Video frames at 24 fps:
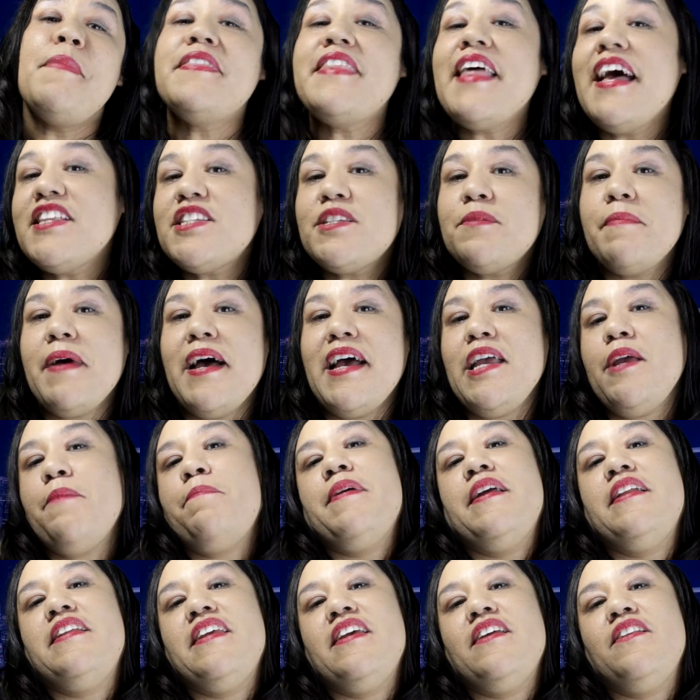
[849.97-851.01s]
But that's my
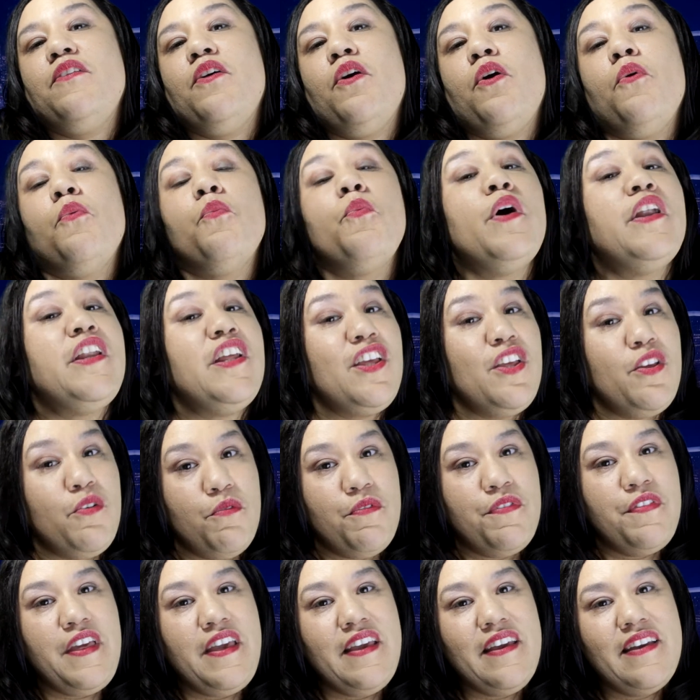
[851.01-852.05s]
opinion. What do
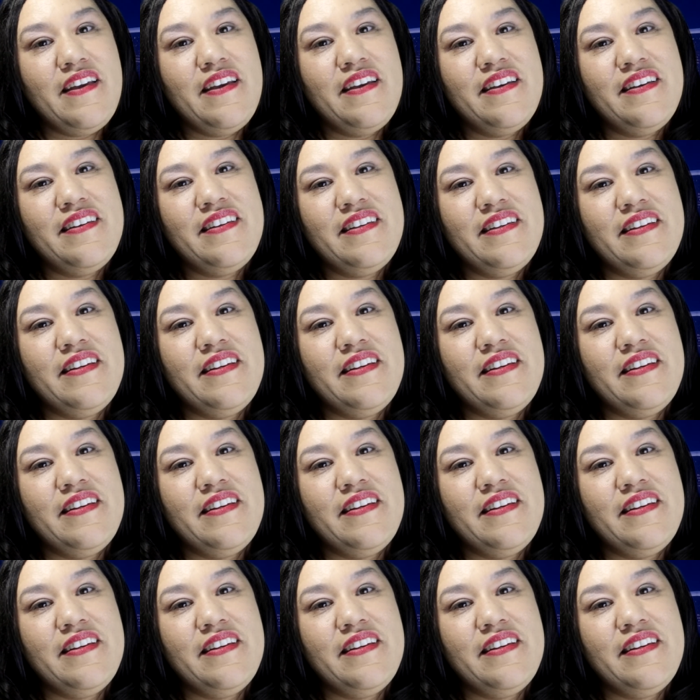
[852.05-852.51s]
you think?